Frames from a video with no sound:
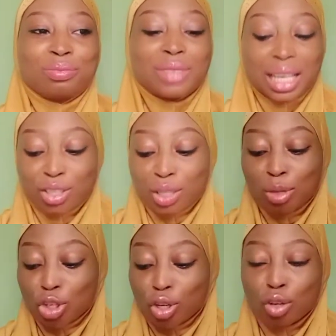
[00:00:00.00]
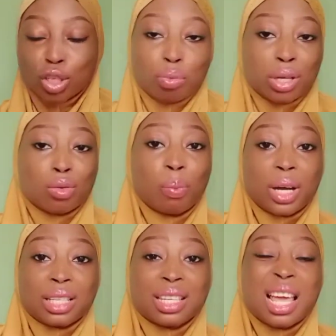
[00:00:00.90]
Like, just make sure you don't spray it on
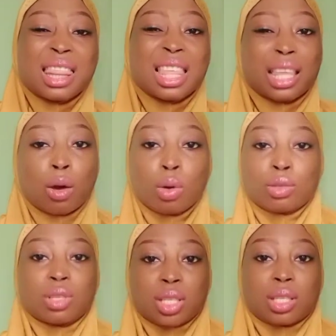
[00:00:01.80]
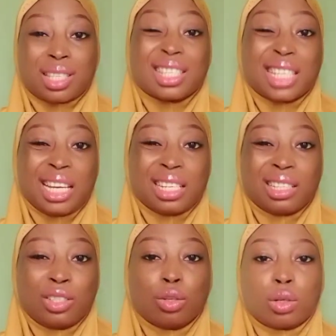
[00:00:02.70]
parts that are going to stain
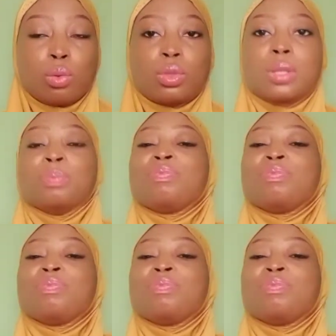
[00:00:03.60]
your clothes.